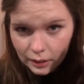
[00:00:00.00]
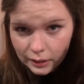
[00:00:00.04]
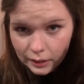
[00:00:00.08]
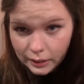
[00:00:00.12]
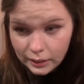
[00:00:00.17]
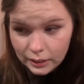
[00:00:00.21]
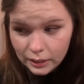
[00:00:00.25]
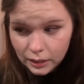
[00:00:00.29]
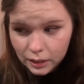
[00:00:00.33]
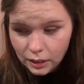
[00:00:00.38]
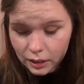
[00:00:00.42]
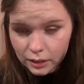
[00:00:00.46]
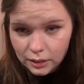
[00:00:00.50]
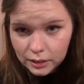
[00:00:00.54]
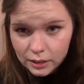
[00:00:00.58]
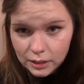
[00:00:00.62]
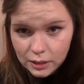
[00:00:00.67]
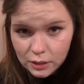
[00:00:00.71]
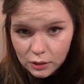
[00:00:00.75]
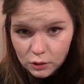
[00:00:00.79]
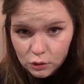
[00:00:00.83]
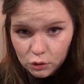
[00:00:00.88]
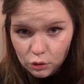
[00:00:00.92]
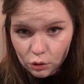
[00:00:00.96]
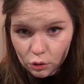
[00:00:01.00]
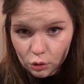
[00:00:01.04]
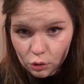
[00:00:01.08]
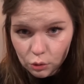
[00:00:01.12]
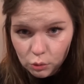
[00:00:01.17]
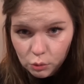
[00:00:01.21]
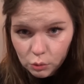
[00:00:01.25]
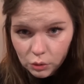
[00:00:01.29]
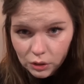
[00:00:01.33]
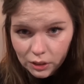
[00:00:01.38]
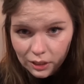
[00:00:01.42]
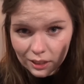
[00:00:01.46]
I got these
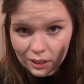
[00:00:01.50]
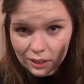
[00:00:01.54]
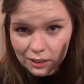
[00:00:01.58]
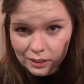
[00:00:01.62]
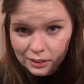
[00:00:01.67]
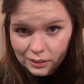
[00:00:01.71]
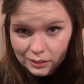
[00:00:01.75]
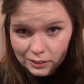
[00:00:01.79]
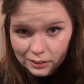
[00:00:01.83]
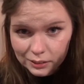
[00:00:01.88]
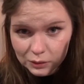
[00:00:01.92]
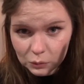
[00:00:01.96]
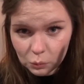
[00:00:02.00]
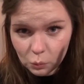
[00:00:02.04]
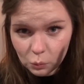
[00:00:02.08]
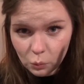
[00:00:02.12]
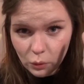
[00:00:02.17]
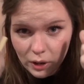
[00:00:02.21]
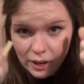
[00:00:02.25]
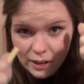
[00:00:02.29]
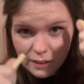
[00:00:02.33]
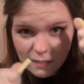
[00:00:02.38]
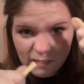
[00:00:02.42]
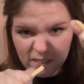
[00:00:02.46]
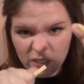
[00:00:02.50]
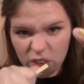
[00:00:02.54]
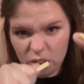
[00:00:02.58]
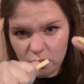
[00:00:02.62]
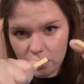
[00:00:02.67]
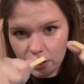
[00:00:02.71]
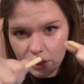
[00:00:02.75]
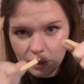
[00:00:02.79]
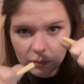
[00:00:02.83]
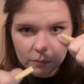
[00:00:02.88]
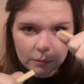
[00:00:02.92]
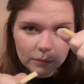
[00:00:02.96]
2 guns waiting for
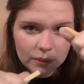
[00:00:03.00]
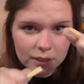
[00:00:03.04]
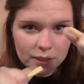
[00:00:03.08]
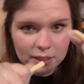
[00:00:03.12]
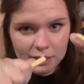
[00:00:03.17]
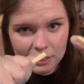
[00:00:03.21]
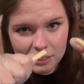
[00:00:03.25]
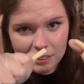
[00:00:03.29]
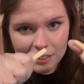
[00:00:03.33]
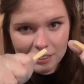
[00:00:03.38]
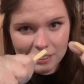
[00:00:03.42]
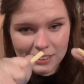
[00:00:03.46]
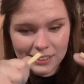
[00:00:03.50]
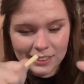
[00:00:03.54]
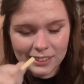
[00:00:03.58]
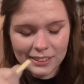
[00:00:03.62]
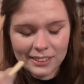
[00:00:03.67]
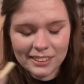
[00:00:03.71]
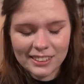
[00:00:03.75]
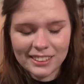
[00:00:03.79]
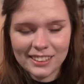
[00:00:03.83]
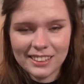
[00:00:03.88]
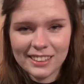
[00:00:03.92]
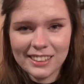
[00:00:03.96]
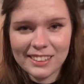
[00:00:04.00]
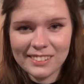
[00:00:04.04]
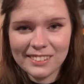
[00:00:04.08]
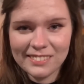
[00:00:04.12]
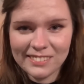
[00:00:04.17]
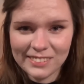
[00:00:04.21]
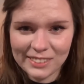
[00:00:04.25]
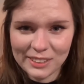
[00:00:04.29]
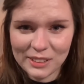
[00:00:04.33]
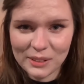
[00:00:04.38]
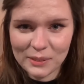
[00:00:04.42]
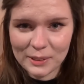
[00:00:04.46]
them, if
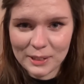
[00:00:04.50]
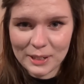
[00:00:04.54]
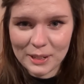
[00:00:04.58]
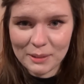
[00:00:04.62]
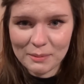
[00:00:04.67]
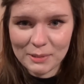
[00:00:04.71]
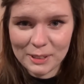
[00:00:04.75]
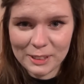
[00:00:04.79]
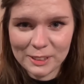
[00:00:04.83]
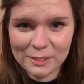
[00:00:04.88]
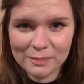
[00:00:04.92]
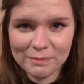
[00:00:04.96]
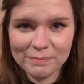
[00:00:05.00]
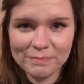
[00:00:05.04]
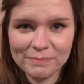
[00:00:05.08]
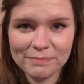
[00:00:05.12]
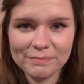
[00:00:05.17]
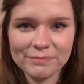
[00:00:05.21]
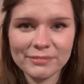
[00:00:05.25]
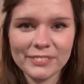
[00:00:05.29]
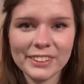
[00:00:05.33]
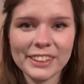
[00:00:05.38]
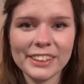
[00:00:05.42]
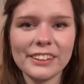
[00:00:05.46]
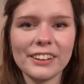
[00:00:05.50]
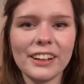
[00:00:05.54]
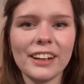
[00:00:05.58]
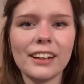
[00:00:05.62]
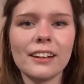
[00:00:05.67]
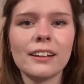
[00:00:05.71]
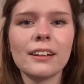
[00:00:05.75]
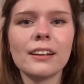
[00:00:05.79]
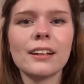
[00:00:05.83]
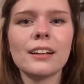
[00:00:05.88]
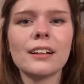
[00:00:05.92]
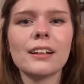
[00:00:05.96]
you know what I mean. Okay,
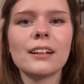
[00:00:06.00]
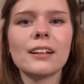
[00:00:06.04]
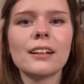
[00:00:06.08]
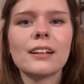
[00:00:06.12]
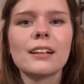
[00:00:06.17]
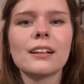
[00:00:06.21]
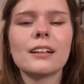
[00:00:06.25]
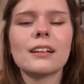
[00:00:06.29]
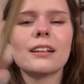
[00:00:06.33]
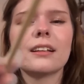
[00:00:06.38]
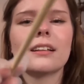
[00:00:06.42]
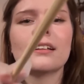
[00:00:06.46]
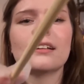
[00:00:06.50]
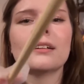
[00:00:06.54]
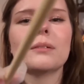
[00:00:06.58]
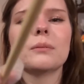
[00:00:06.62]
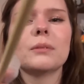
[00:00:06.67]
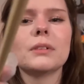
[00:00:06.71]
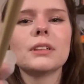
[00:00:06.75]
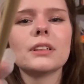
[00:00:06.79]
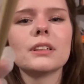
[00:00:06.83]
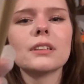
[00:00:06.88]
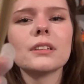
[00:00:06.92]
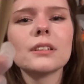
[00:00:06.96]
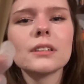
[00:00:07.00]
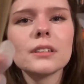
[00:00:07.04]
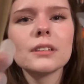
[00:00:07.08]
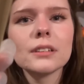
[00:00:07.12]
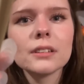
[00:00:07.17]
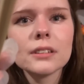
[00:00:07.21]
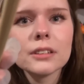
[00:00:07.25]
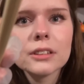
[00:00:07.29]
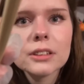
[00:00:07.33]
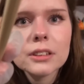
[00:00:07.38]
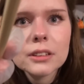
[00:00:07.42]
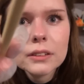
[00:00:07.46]
let me
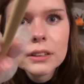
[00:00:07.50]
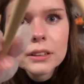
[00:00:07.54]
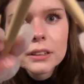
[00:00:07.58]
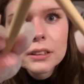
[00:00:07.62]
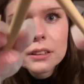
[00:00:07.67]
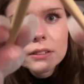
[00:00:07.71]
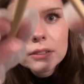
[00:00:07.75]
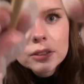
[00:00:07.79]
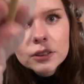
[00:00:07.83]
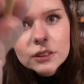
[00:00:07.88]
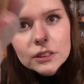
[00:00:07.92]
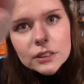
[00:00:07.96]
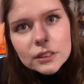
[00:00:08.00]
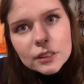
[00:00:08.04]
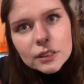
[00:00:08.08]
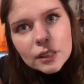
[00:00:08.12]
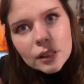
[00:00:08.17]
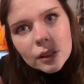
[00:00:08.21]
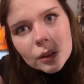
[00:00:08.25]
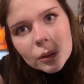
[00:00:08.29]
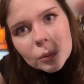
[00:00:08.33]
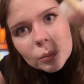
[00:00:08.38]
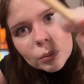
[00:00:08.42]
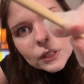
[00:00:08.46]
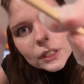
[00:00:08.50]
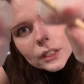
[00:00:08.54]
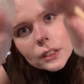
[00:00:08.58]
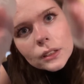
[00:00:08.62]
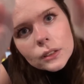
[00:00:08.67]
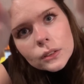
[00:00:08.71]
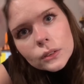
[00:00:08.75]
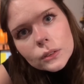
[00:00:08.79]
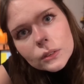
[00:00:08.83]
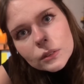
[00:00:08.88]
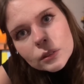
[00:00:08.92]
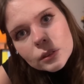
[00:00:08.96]
search the rest of your scalp
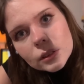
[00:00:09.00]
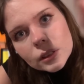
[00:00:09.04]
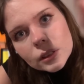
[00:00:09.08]
now.